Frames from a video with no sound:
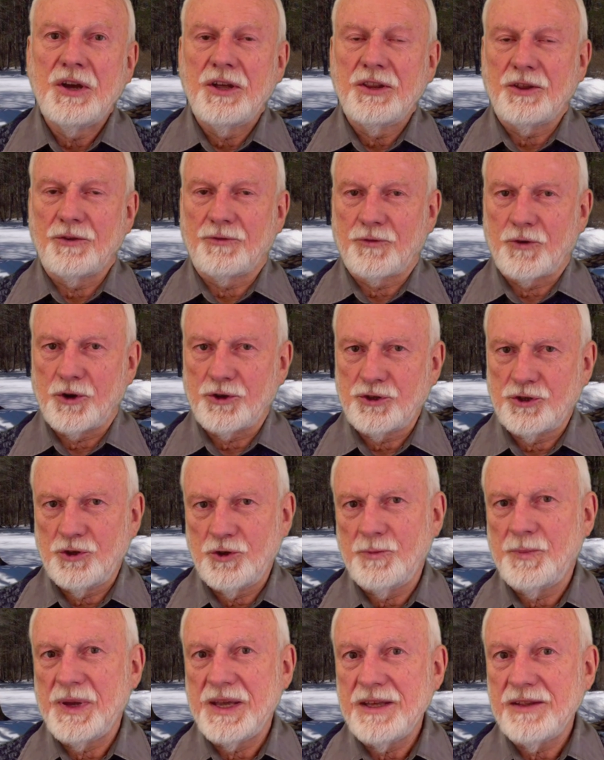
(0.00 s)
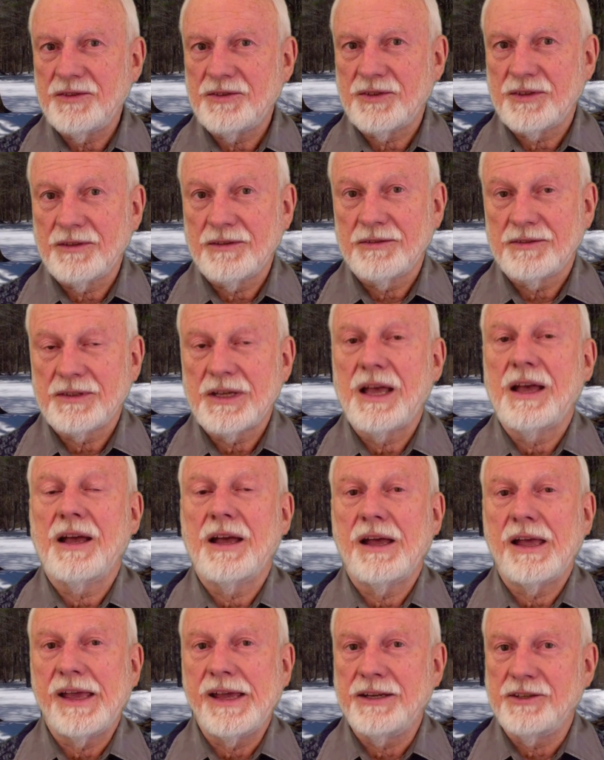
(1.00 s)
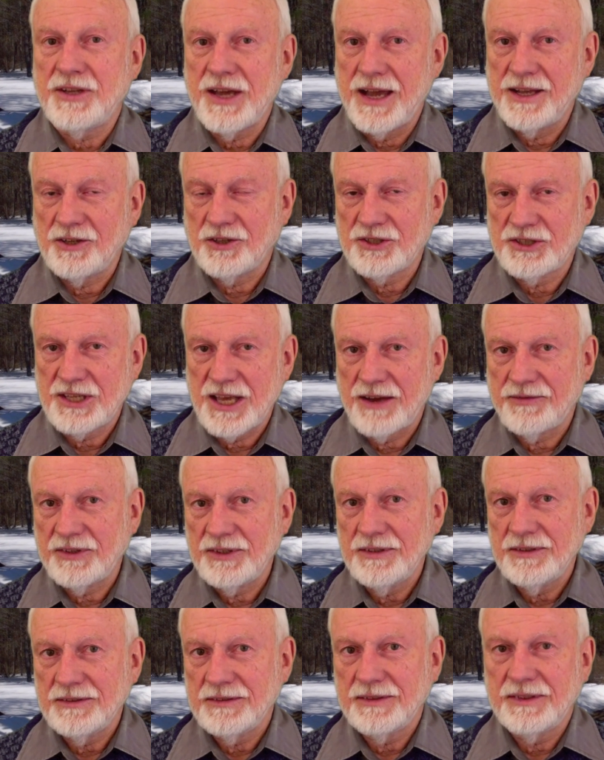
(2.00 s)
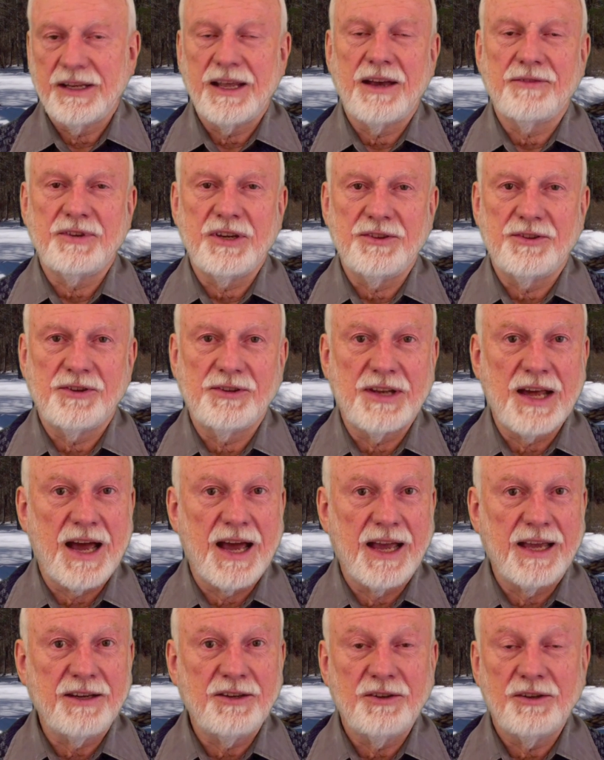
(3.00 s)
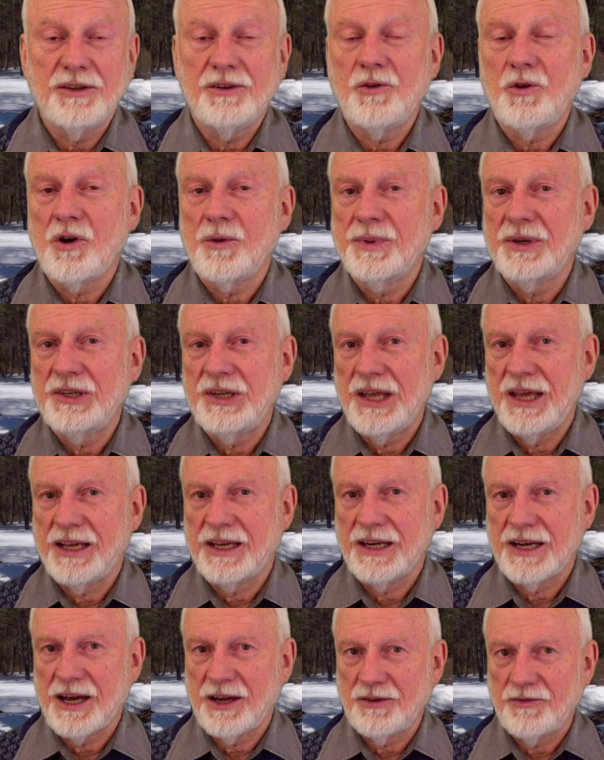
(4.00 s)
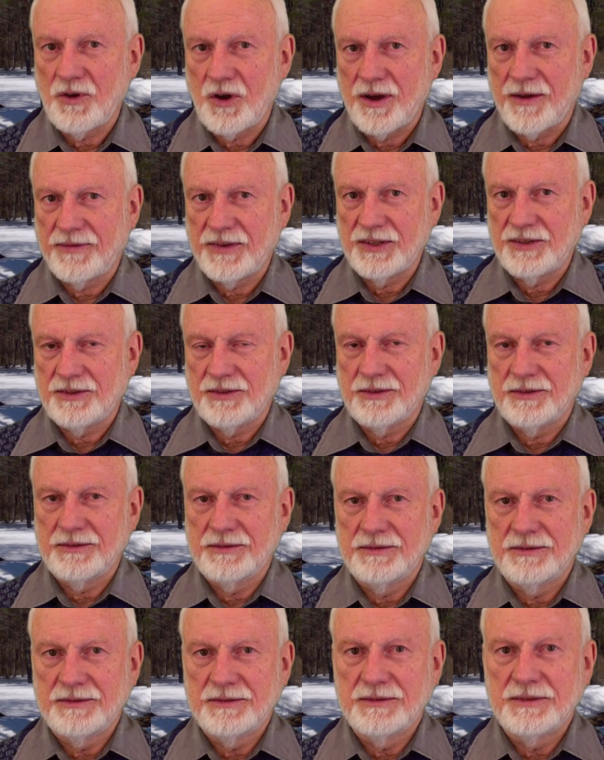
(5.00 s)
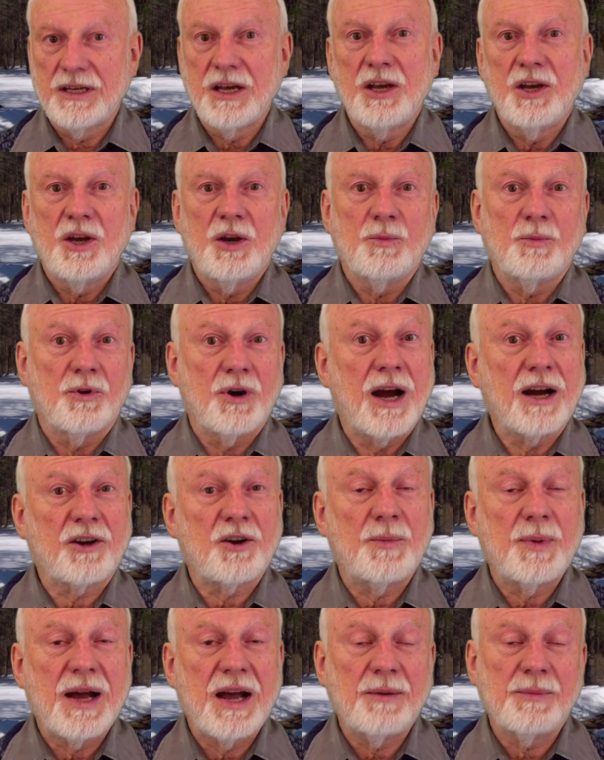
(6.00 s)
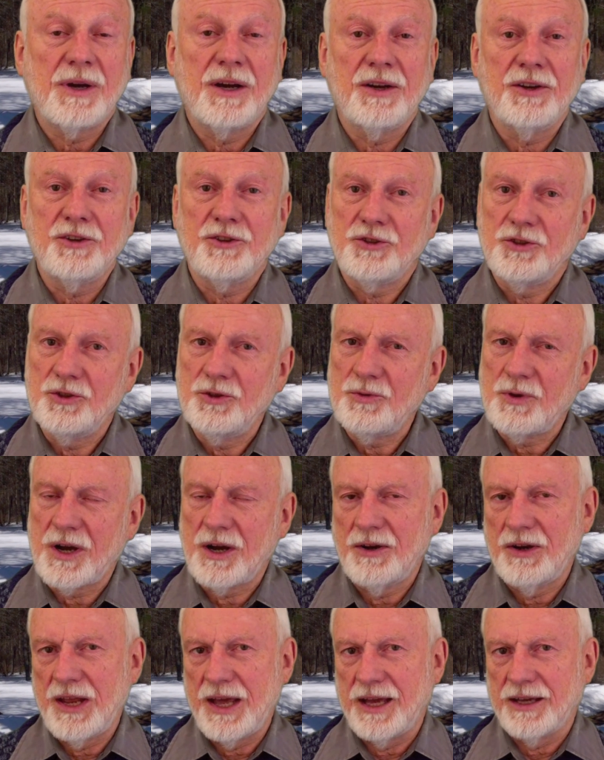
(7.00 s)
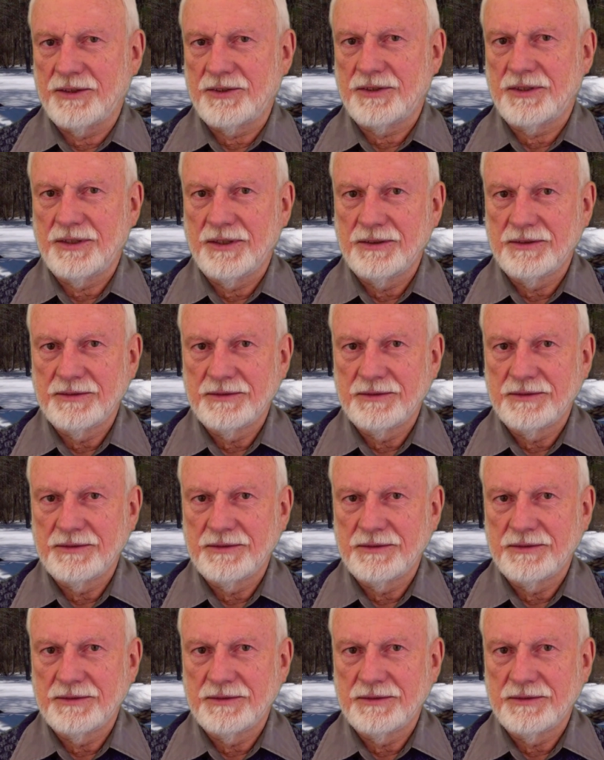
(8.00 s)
The first two beasts in Daniel 7 have either died or been taken out of office. Barack Obama, you are next.